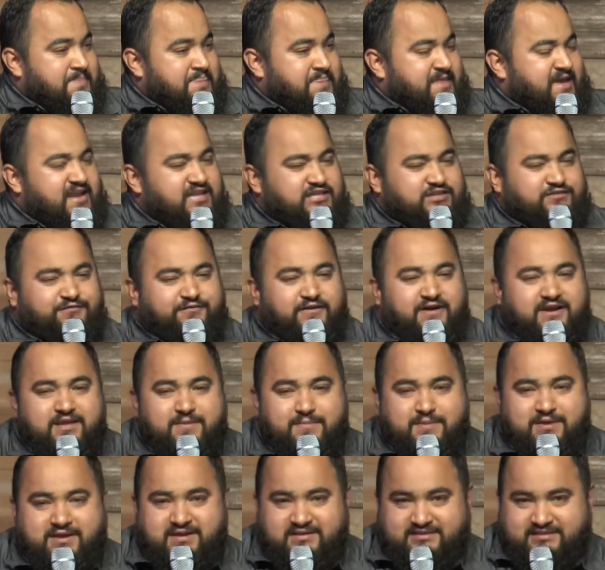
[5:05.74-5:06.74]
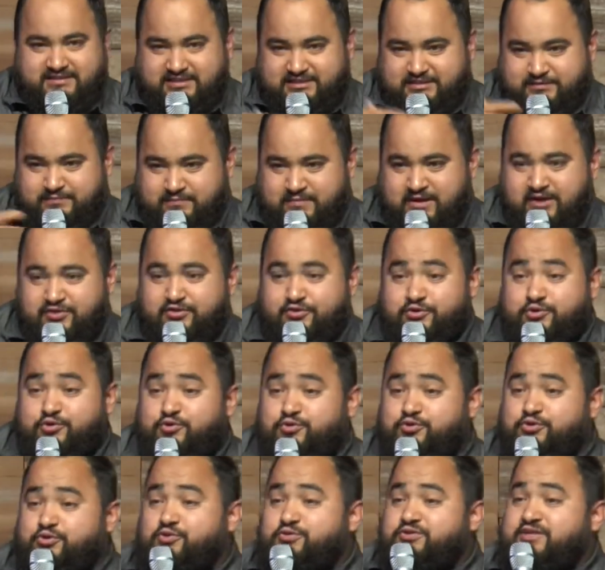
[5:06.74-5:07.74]
And it's funny because his mother,
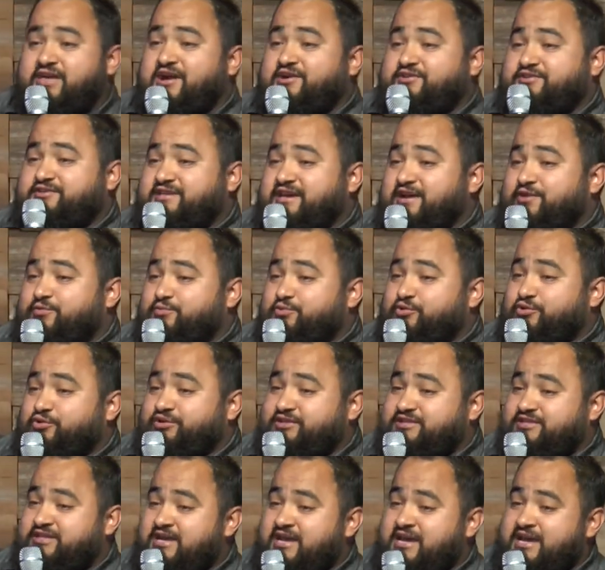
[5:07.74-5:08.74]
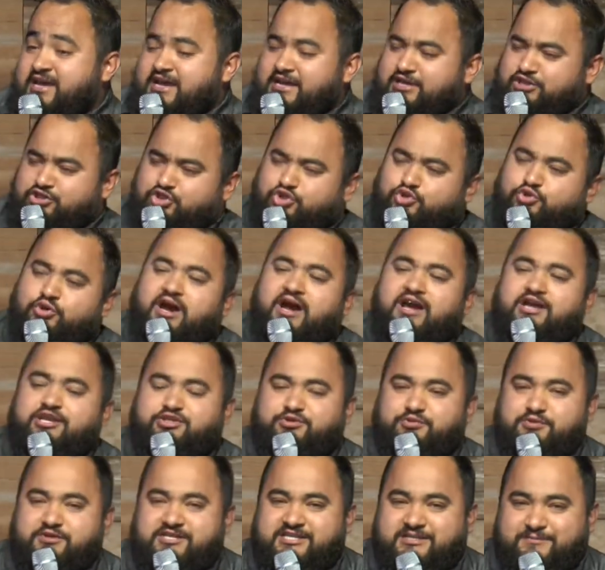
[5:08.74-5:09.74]
who knew the outside world, is trying
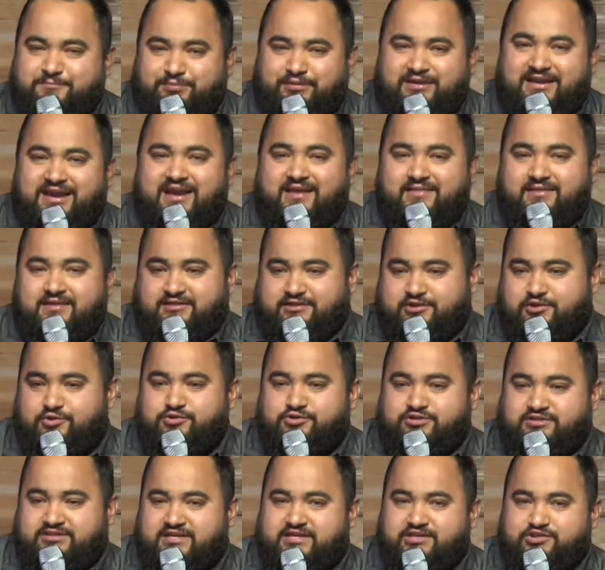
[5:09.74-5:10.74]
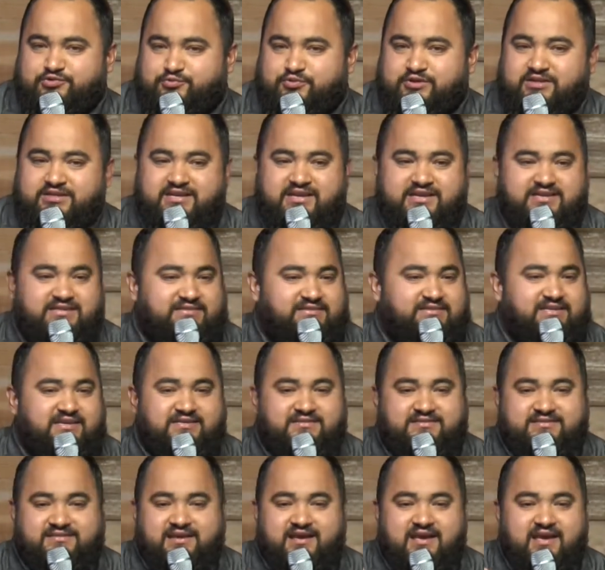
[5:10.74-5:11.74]
to explain that those things really
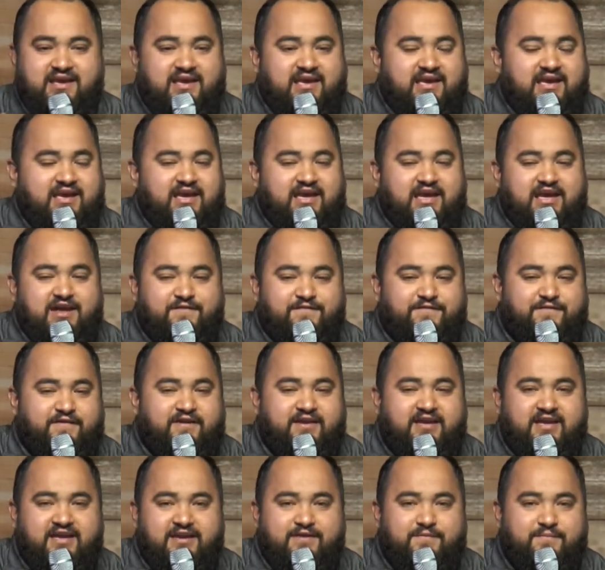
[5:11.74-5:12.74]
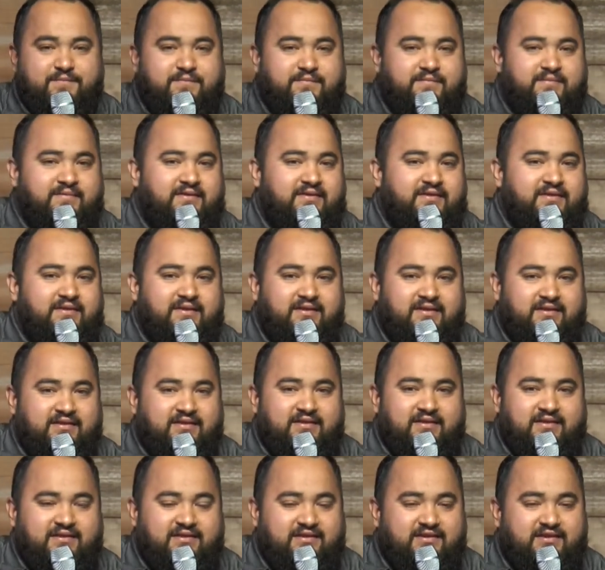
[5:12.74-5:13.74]
exist. And for him,
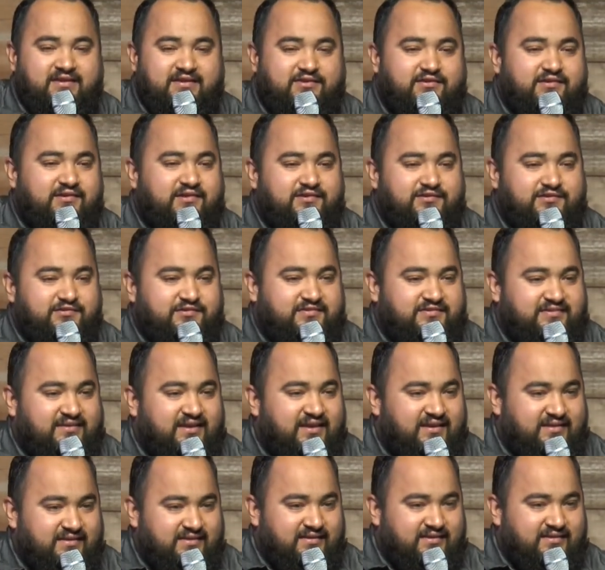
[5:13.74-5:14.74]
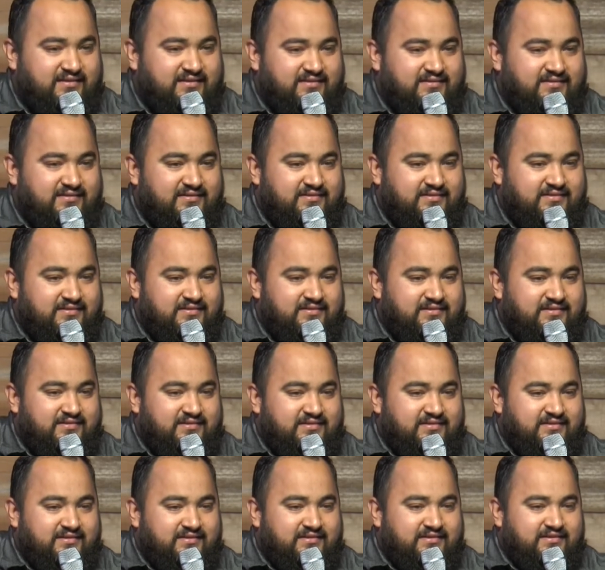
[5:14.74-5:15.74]
he couldn't understand it.
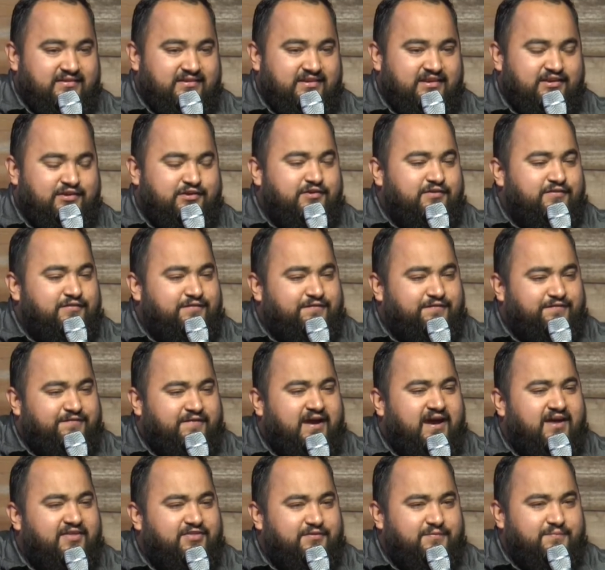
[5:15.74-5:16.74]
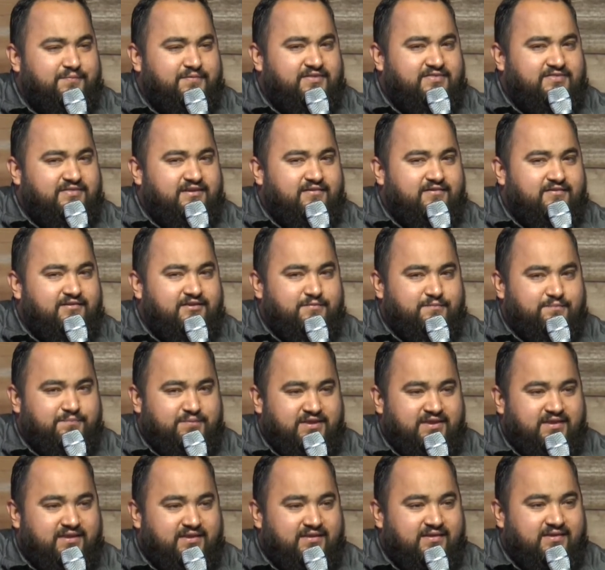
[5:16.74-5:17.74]
He couldn't fathom that there could
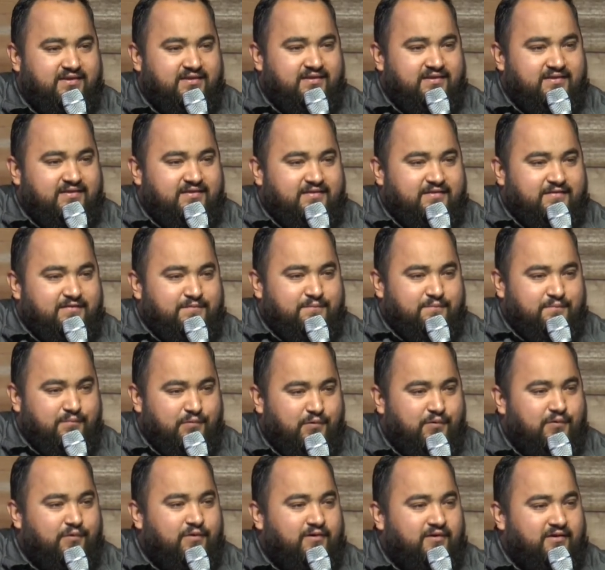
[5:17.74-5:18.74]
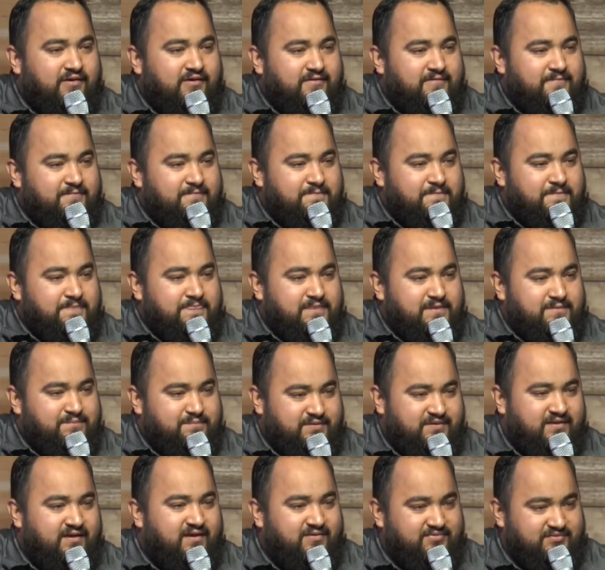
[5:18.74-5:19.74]
be more
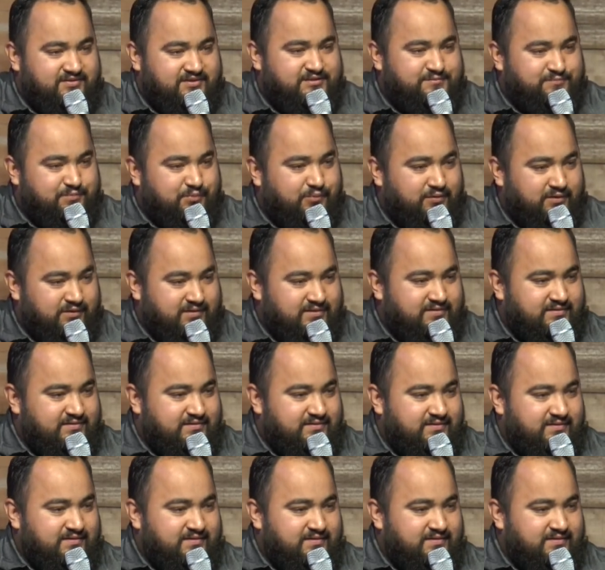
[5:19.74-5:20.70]
beyond this point.